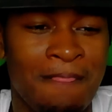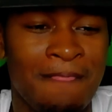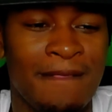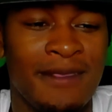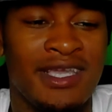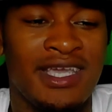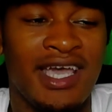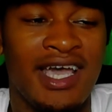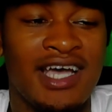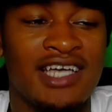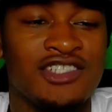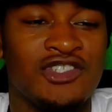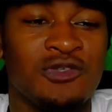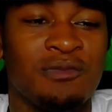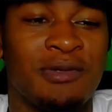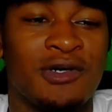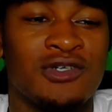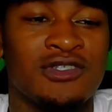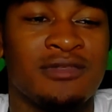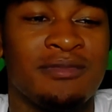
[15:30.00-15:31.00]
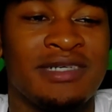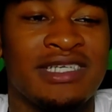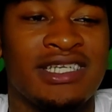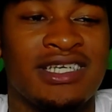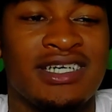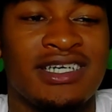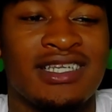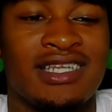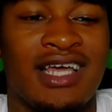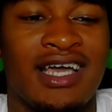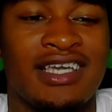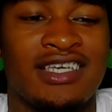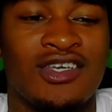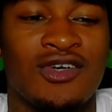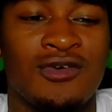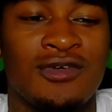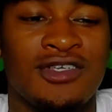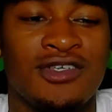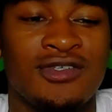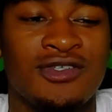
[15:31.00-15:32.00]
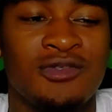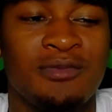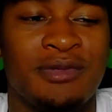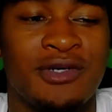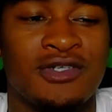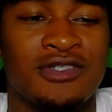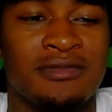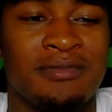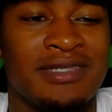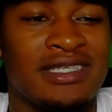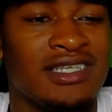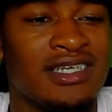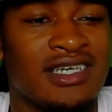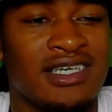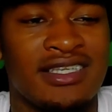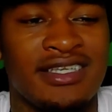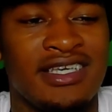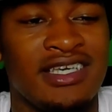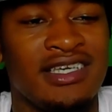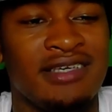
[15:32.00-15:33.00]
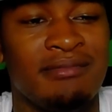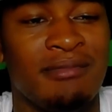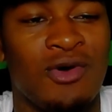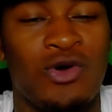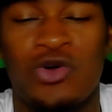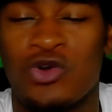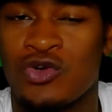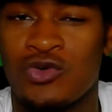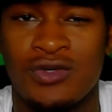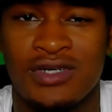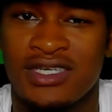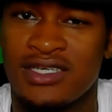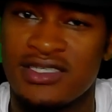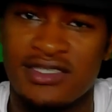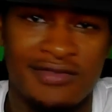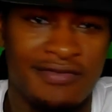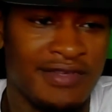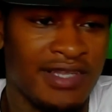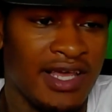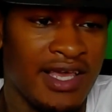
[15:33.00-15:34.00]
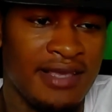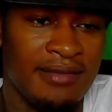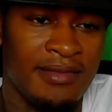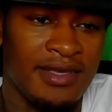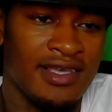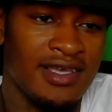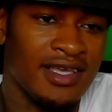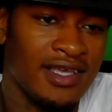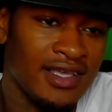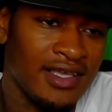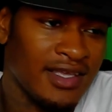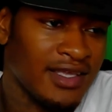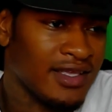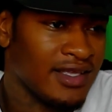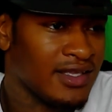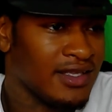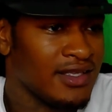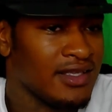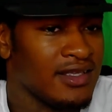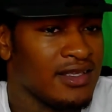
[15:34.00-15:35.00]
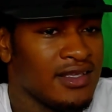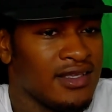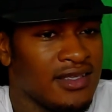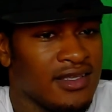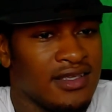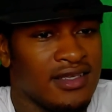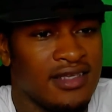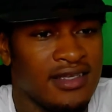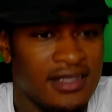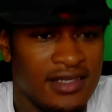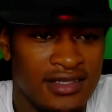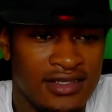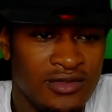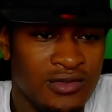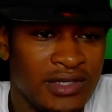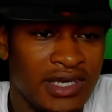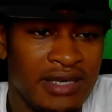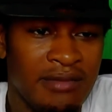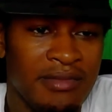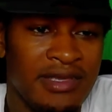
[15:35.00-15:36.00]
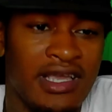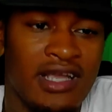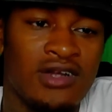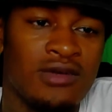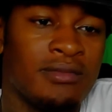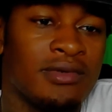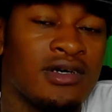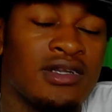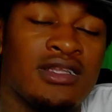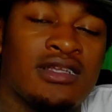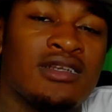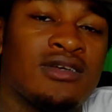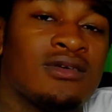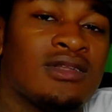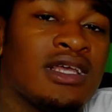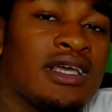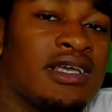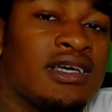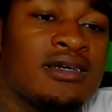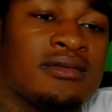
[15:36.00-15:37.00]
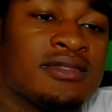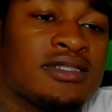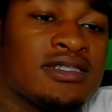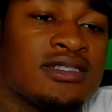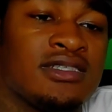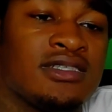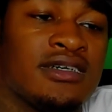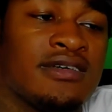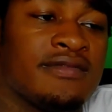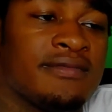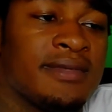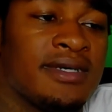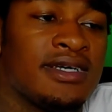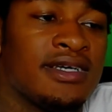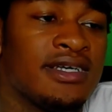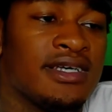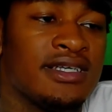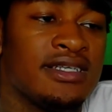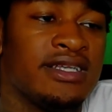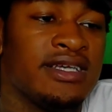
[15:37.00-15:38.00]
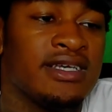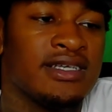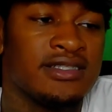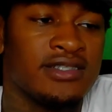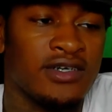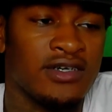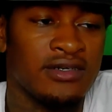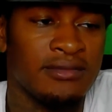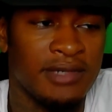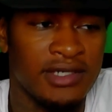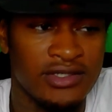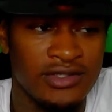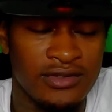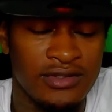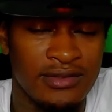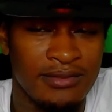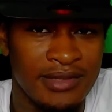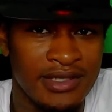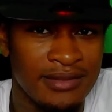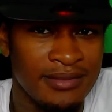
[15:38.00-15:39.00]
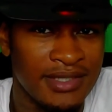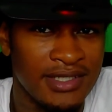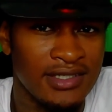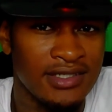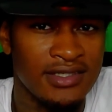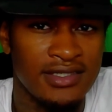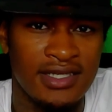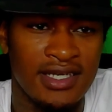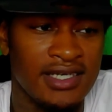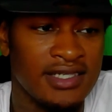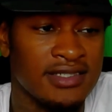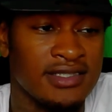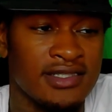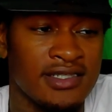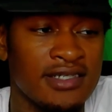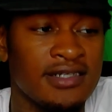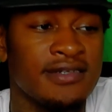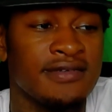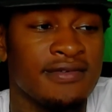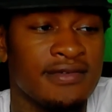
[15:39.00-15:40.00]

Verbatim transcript: Cash, you supposed to be looking like, yo, you, you supposed to be looking immortal against Flight, man. You can't be airballing no layups and stuff, man. And then talking about you could be me. That's tough.